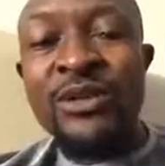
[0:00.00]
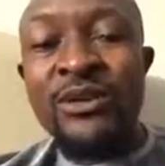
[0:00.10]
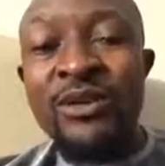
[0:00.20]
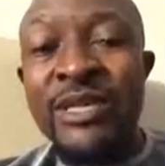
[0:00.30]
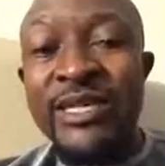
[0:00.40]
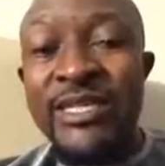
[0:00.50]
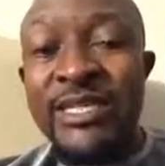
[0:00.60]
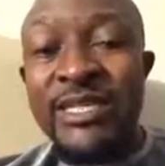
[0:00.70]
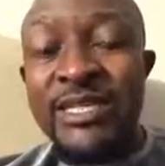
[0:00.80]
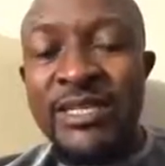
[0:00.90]
on a
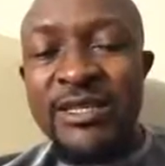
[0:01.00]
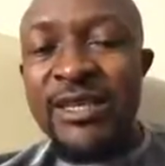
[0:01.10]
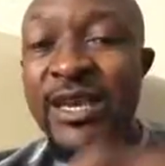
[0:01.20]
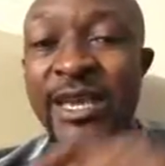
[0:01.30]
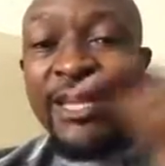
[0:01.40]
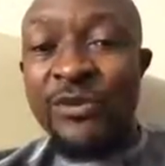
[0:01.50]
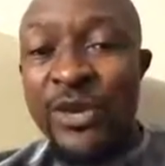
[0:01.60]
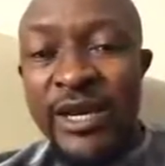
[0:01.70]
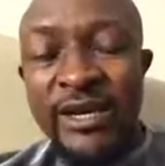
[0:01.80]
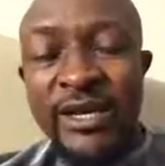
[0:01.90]
CD anywhere
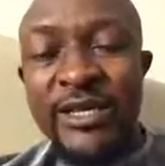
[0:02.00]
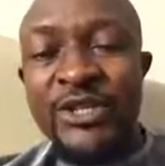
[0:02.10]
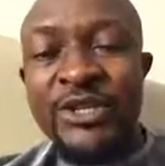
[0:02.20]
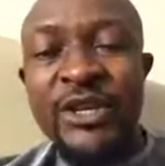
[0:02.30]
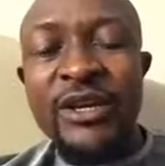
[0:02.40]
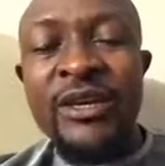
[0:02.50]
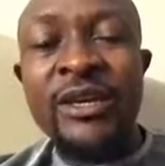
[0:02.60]
in Nigeria.